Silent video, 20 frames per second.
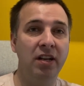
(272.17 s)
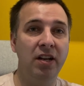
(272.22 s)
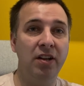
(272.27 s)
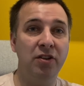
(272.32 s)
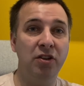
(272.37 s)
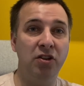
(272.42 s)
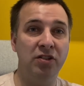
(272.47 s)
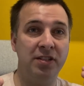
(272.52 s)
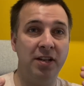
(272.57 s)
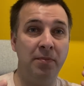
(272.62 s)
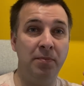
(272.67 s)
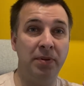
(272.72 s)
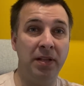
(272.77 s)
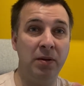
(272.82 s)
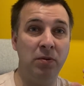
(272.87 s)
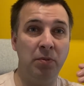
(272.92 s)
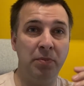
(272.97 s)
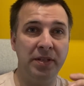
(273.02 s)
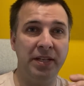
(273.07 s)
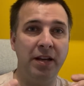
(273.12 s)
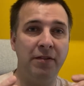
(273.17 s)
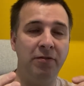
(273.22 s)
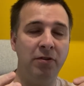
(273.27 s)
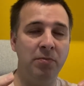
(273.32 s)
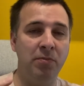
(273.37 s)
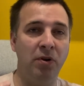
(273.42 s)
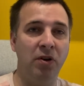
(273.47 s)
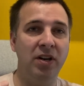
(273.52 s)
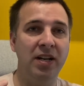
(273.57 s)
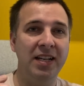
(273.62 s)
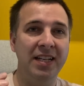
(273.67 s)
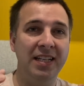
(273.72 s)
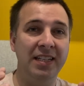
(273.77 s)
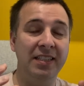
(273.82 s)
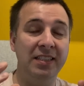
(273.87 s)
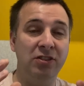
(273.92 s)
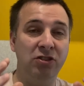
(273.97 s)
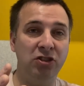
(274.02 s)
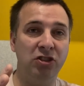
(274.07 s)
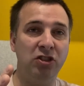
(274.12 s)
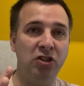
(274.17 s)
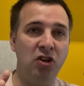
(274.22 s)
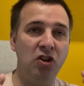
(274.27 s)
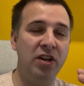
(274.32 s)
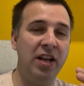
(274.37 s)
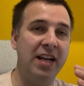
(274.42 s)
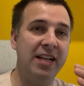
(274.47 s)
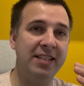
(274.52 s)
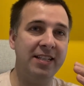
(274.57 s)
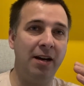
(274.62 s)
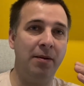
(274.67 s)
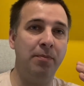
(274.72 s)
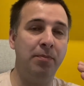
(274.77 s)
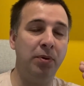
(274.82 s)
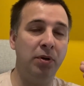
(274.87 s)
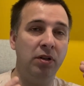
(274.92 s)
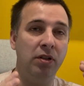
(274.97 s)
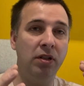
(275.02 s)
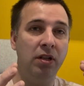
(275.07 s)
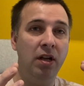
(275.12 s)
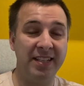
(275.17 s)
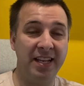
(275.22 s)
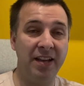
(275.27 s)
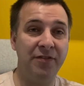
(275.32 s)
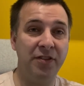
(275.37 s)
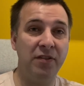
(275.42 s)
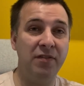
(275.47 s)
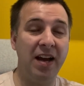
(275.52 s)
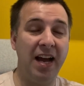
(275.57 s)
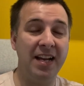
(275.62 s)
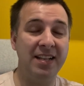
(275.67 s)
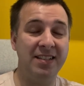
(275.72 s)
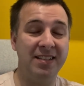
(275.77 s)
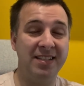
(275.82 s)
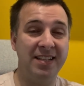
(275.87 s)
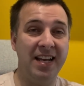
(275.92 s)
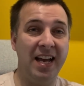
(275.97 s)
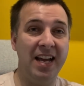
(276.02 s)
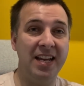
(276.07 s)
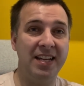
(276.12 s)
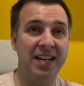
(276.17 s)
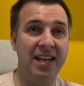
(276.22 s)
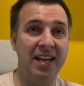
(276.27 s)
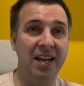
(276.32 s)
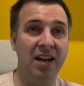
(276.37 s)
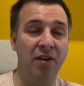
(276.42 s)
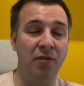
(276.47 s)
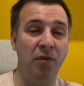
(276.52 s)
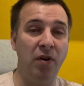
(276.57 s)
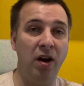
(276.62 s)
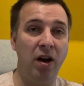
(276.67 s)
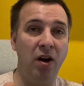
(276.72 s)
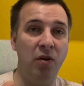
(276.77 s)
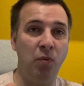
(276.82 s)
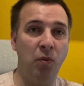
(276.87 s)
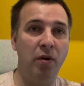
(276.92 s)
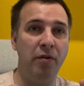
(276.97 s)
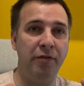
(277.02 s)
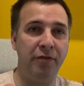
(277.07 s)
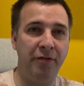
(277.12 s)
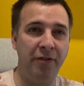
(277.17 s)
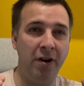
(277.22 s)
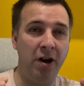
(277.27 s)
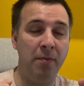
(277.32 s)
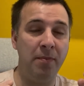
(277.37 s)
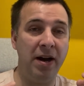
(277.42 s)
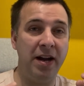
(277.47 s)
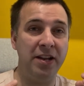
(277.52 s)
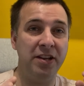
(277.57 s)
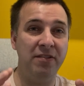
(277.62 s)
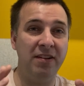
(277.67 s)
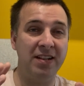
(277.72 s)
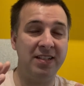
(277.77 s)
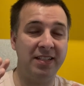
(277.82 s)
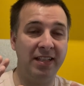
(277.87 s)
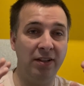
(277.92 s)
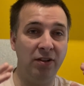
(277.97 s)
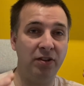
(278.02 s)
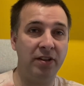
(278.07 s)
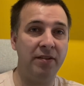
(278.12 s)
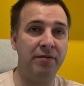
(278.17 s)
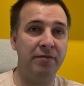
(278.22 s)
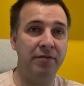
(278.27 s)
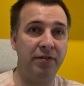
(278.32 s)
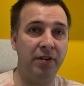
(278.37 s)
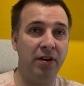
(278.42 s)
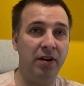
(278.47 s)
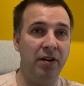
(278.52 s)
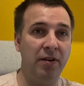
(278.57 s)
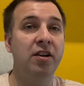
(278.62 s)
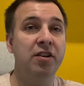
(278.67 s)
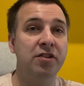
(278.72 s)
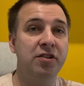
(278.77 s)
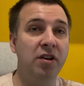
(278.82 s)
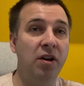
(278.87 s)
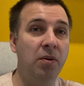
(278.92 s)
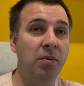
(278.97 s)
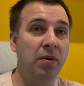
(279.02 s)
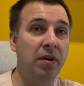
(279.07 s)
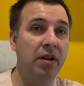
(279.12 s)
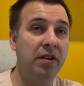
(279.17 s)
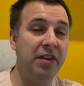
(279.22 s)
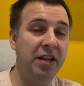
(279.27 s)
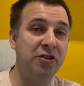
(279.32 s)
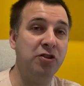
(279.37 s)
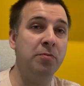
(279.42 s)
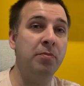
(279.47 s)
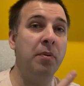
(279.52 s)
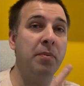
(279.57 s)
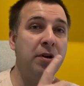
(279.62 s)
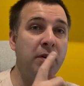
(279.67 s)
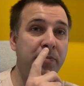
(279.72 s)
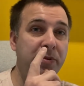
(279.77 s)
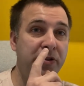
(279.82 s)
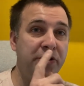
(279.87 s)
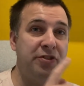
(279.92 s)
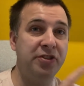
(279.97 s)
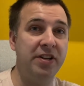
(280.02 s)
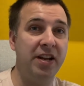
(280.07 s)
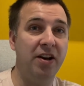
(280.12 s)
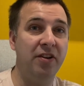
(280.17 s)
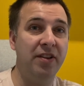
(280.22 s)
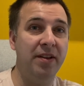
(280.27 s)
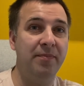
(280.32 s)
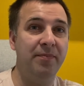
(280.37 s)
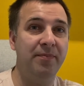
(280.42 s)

your template will be different, but it's just a good example. Give the writers an idea of what format you're actually looking for. So let's jump on my computer now then.